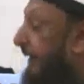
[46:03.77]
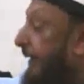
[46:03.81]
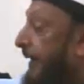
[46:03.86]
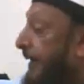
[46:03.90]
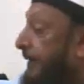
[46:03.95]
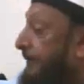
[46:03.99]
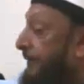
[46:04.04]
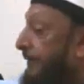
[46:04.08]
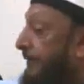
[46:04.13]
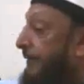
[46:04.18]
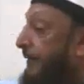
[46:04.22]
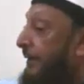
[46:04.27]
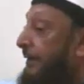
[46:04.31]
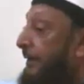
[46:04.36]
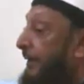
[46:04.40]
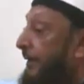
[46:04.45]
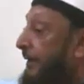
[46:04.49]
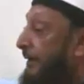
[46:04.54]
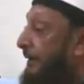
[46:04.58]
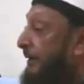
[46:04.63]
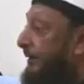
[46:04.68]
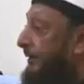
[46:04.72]
He has
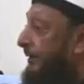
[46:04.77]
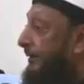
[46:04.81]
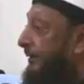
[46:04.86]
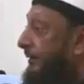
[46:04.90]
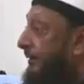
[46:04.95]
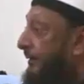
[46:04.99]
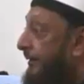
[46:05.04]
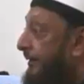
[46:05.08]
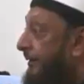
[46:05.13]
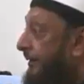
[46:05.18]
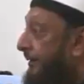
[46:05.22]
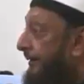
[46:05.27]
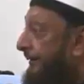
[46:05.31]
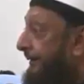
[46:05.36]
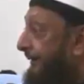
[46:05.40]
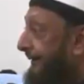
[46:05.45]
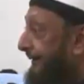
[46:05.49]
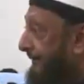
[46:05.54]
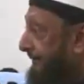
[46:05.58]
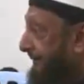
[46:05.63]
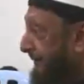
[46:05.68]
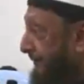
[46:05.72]
another,
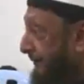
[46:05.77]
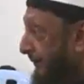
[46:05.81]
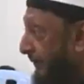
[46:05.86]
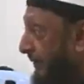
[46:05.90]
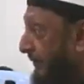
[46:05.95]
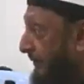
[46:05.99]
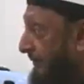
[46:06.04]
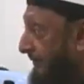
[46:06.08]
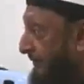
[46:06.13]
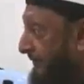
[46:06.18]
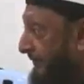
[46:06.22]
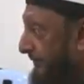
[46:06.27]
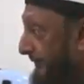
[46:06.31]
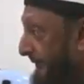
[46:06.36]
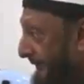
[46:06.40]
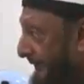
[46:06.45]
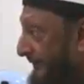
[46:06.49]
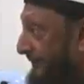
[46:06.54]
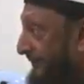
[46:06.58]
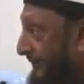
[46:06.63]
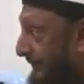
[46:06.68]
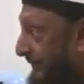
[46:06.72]
even more
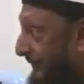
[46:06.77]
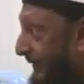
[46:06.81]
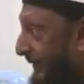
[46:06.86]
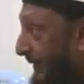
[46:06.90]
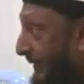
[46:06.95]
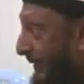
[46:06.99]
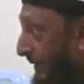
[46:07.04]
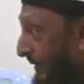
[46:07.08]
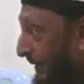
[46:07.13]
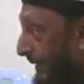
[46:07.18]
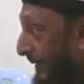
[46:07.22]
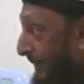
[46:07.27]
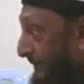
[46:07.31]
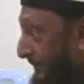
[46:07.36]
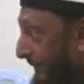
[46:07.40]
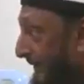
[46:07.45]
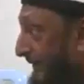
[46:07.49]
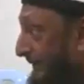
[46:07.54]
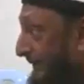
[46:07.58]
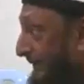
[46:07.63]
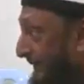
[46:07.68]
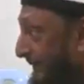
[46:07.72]
sinister
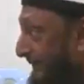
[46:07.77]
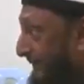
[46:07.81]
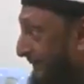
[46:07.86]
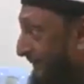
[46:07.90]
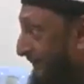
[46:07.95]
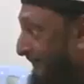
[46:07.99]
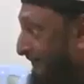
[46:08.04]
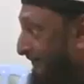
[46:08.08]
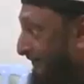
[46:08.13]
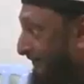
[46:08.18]
objective.